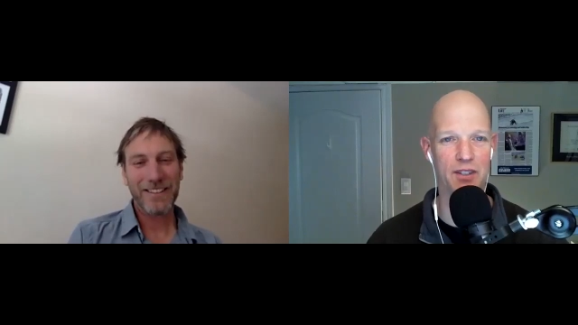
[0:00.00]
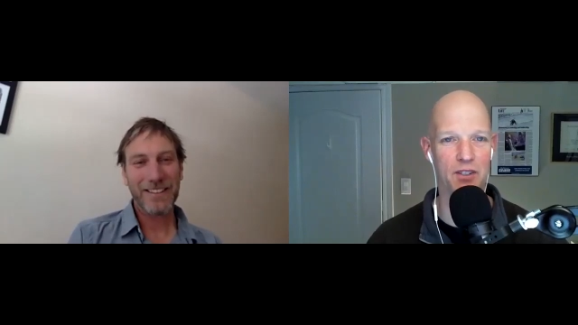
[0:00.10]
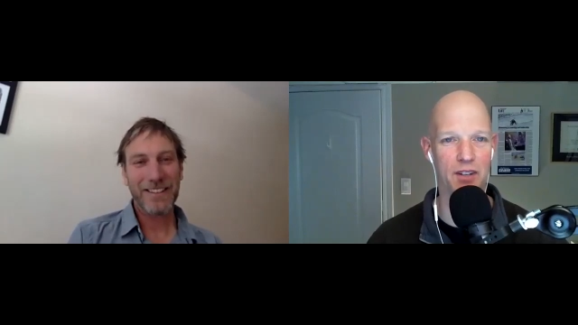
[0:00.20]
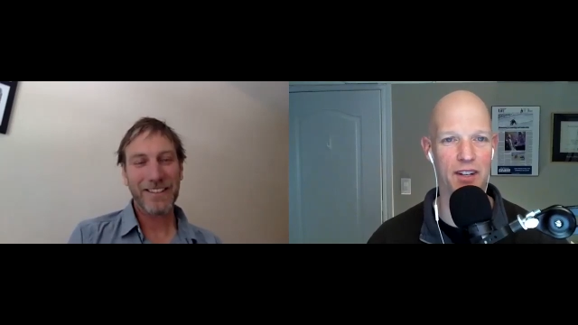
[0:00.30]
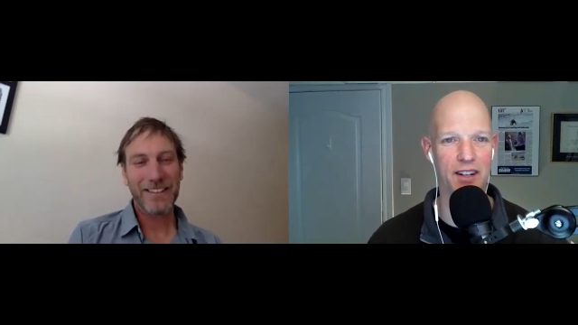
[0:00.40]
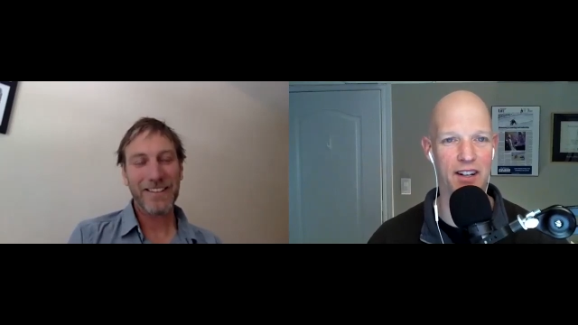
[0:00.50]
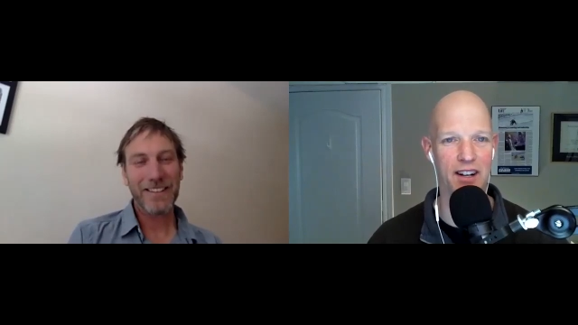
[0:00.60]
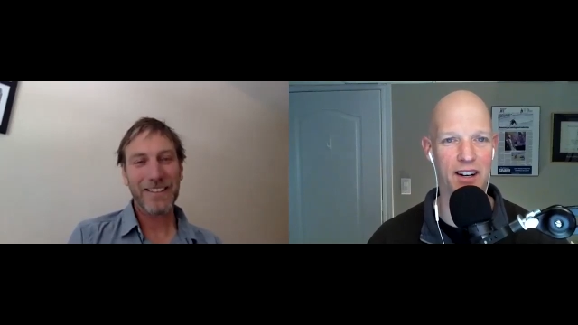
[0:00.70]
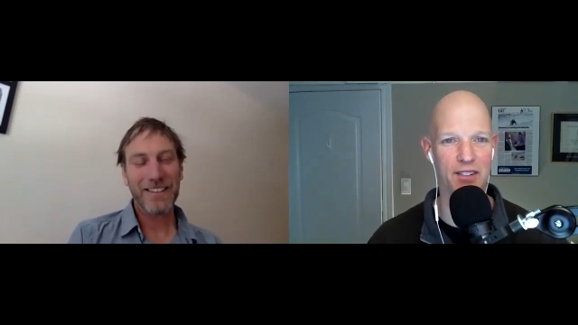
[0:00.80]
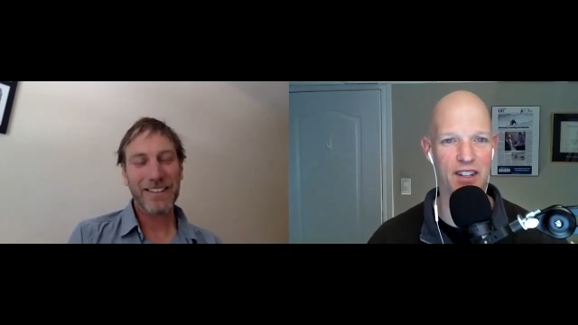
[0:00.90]
Speaker 1: treat
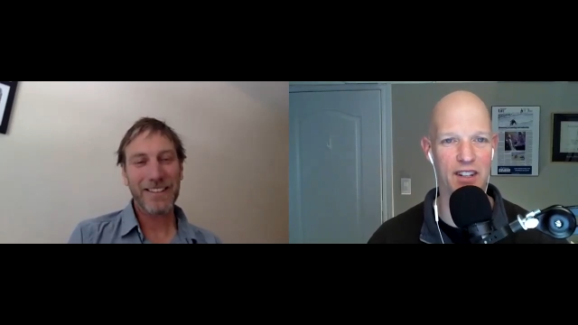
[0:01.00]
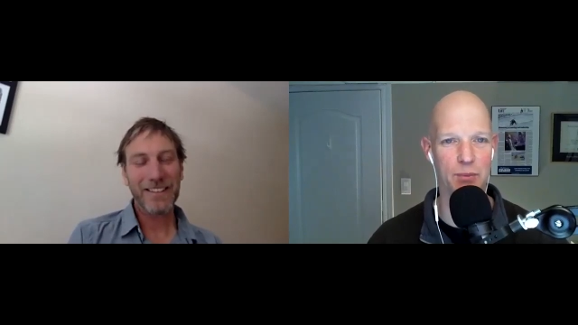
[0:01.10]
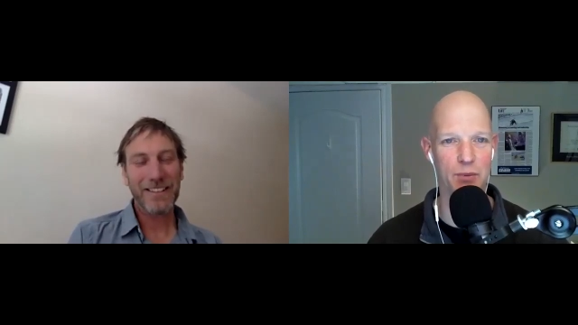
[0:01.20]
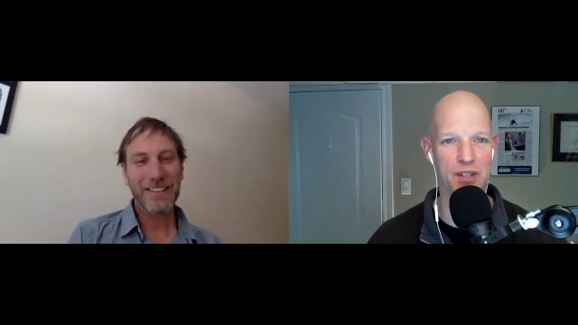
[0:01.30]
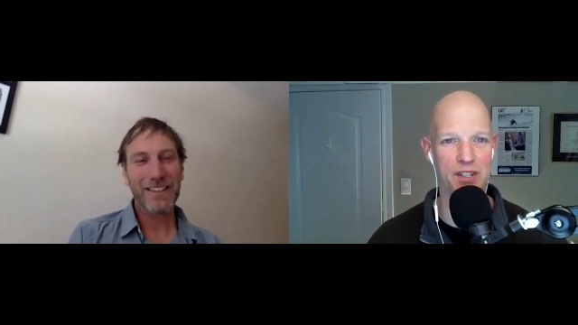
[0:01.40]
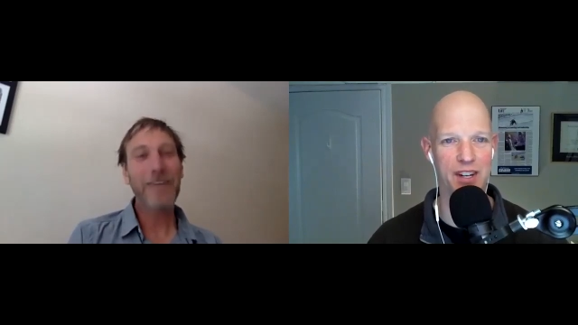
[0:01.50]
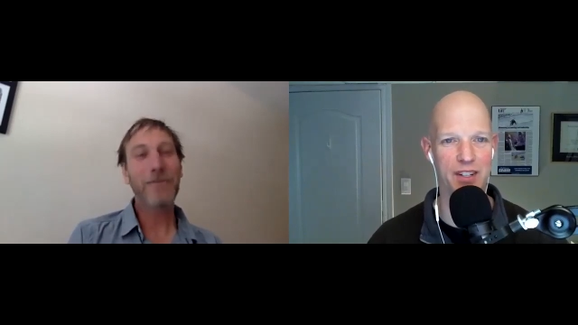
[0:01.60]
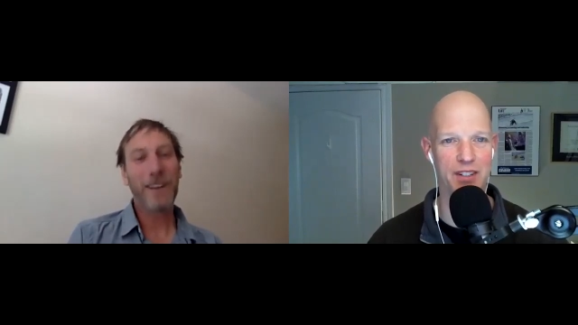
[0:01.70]
uh, i really appreciate okay.